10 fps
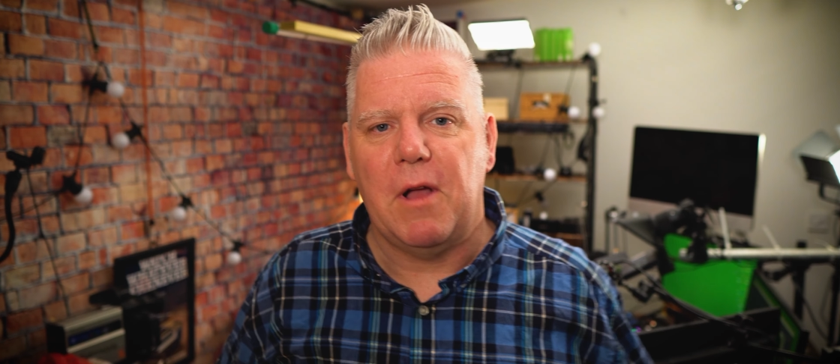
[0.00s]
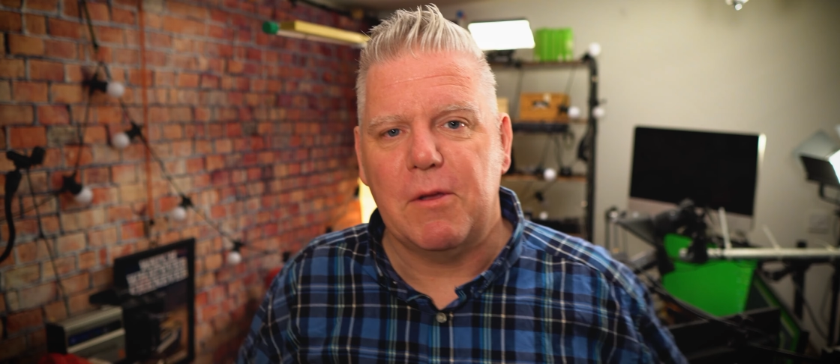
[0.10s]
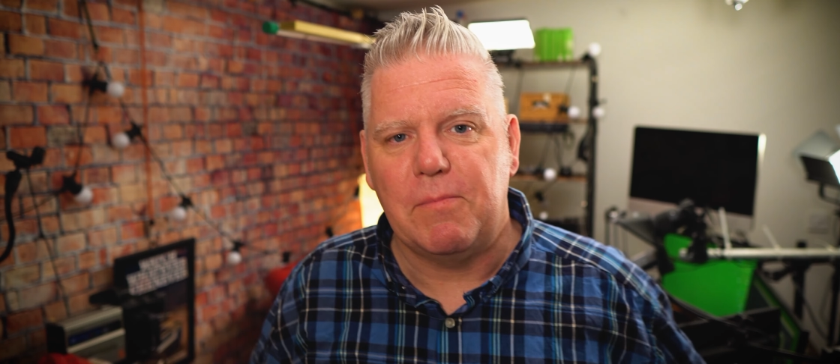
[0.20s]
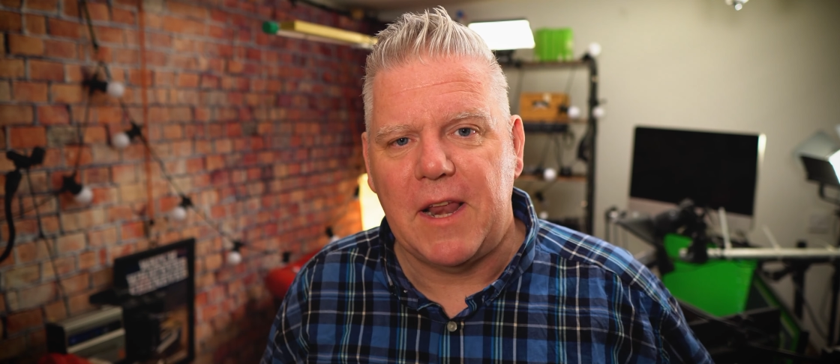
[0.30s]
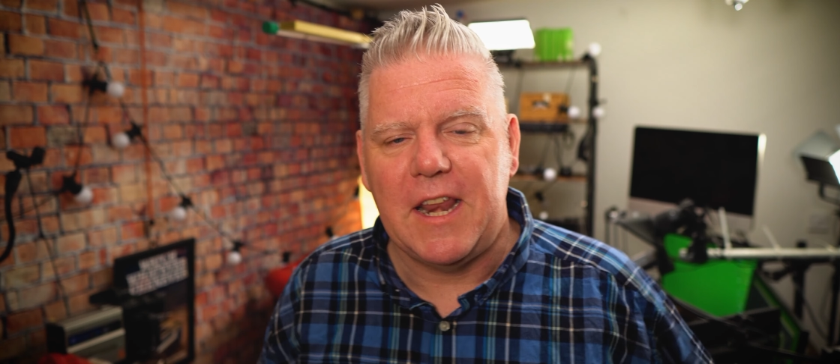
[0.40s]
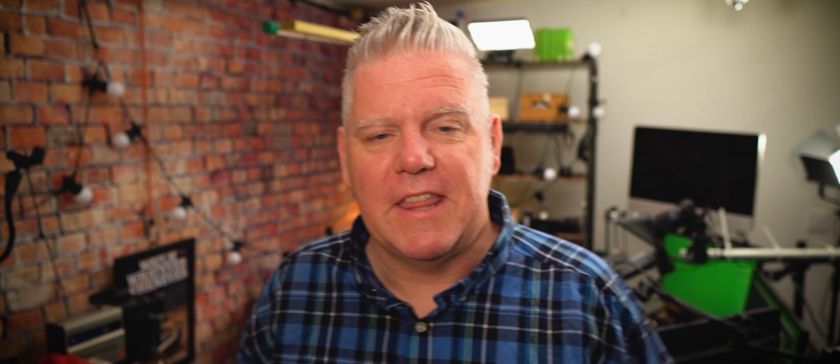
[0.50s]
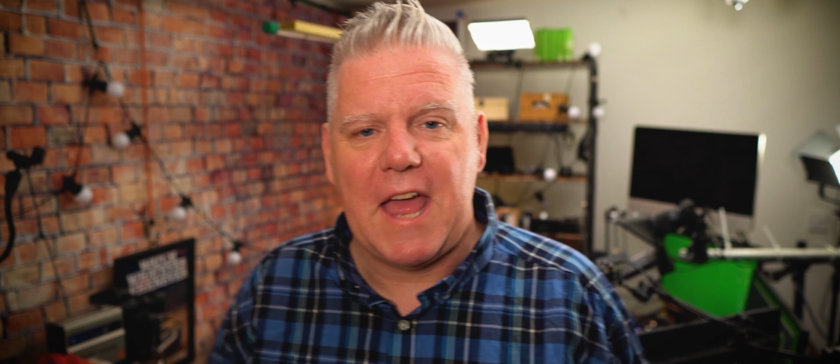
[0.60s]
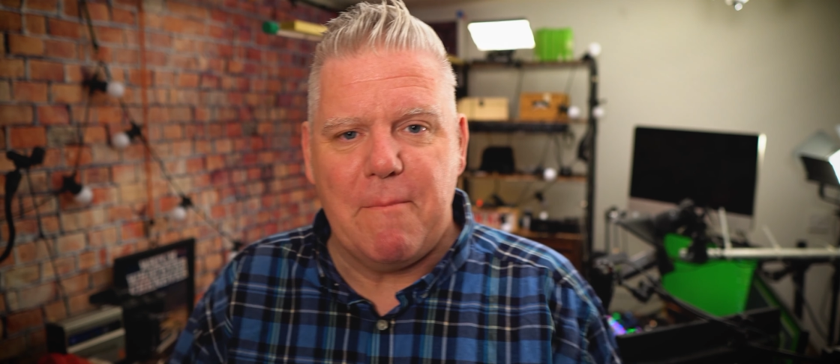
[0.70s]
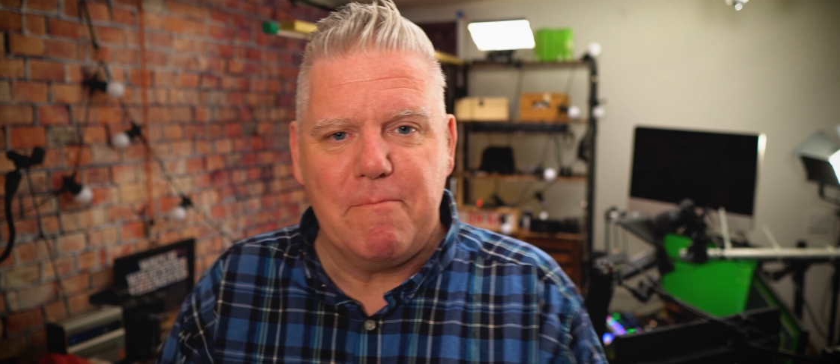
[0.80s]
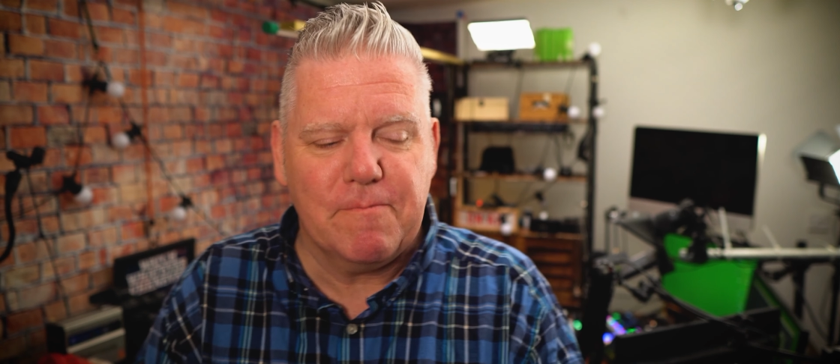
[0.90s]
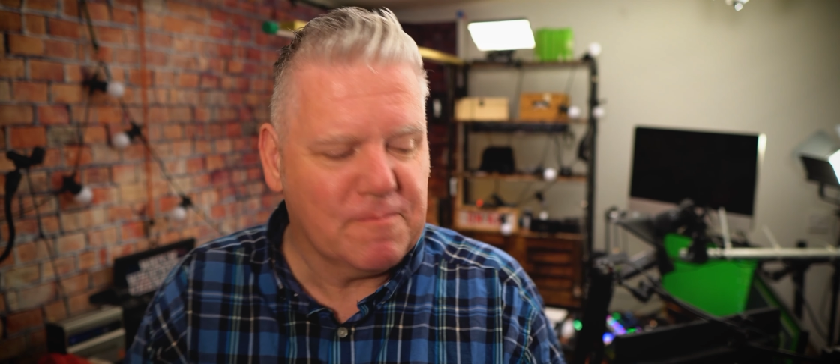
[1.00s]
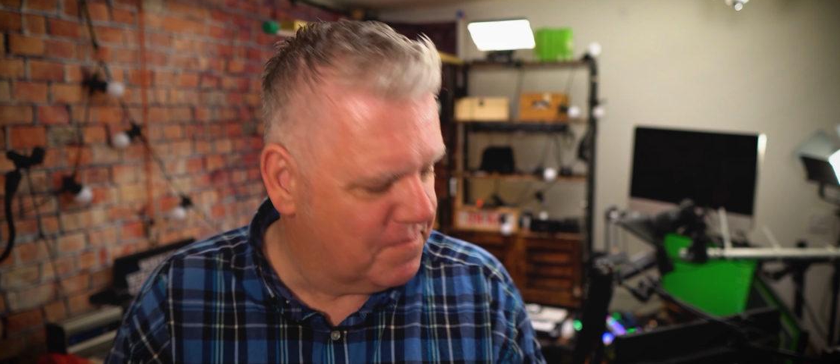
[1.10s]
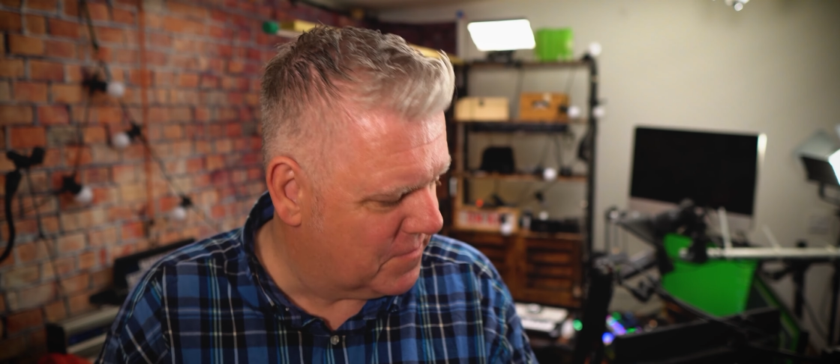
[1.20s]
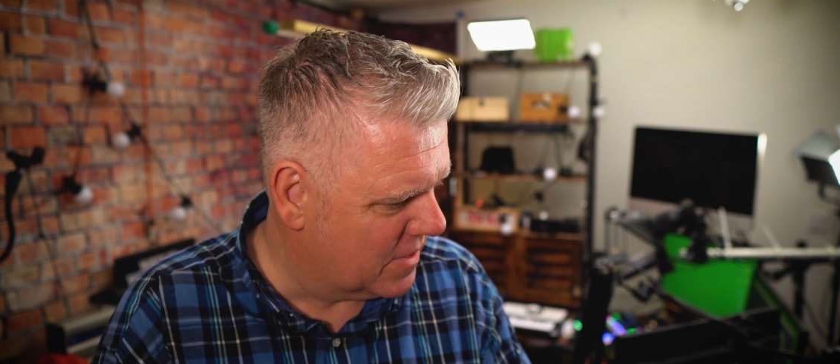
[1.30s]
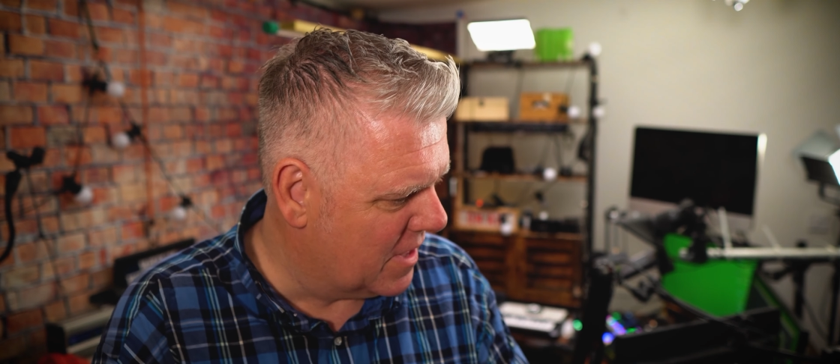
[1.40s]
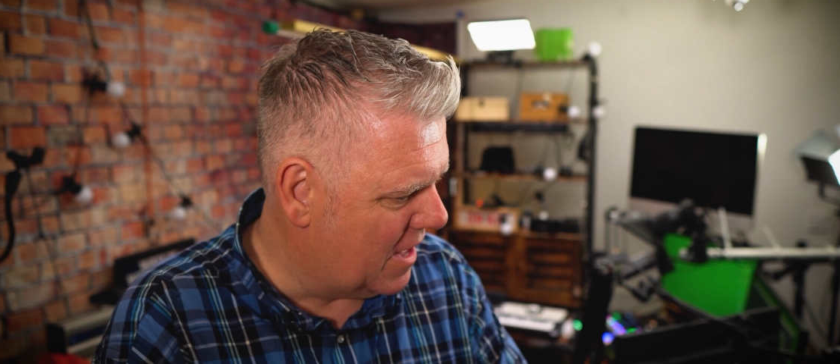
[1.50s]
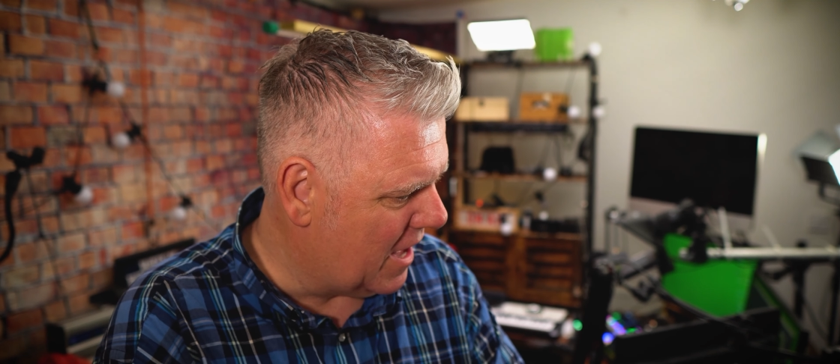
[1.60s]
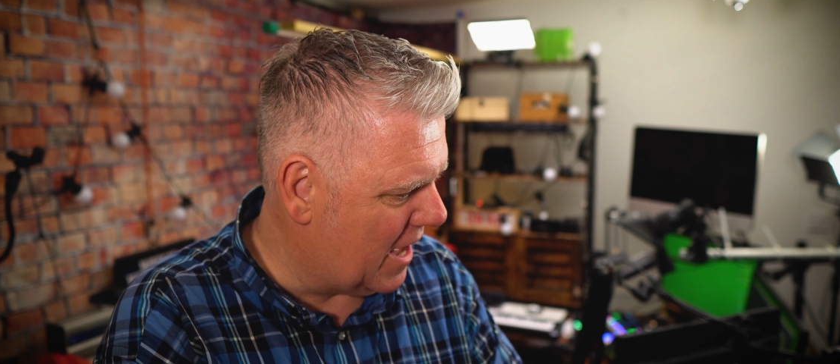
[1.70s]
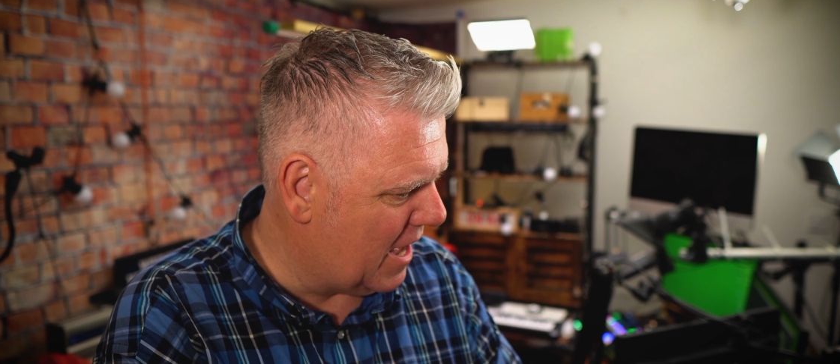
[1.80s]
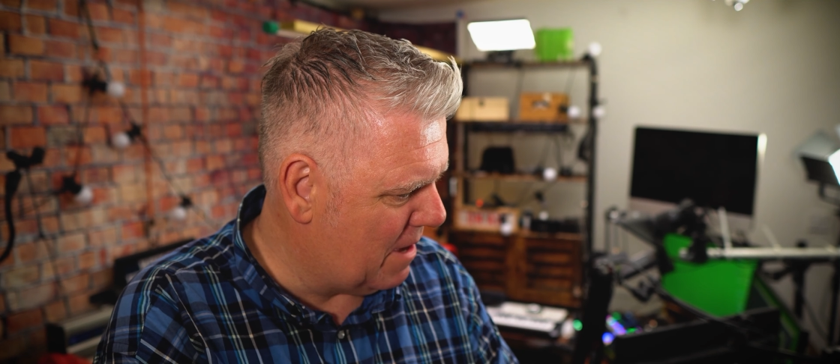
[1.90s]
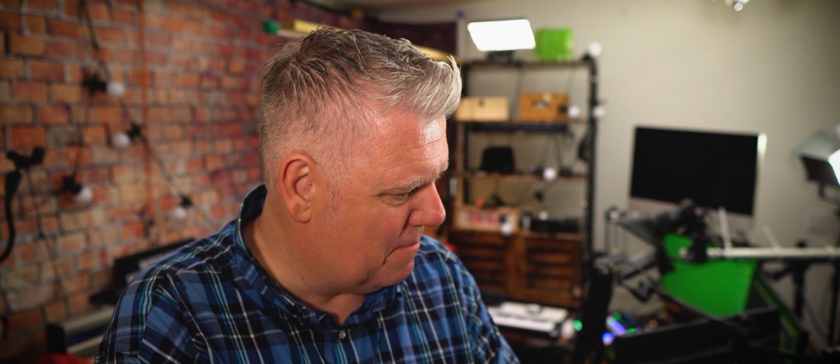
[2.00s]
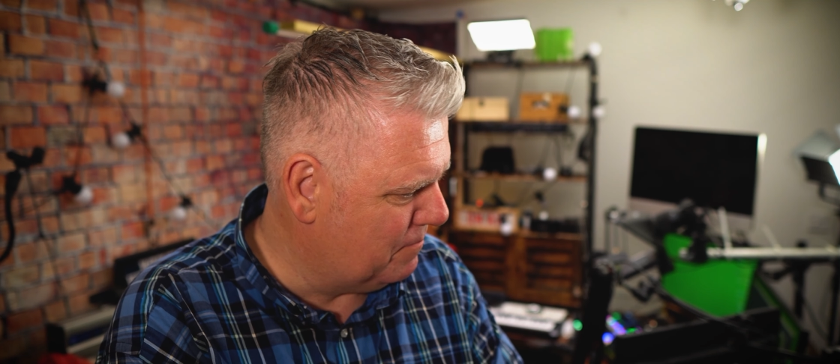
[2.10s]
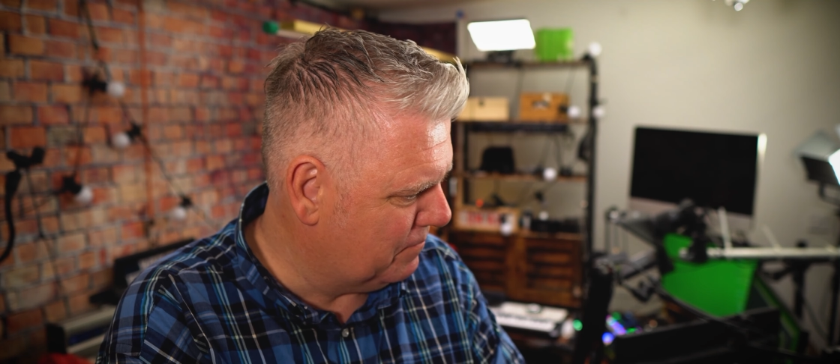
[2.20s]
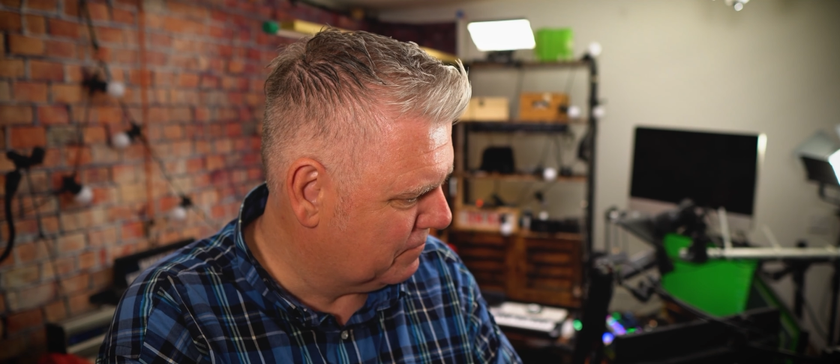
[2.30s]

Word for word: I've got plenty of them. Um,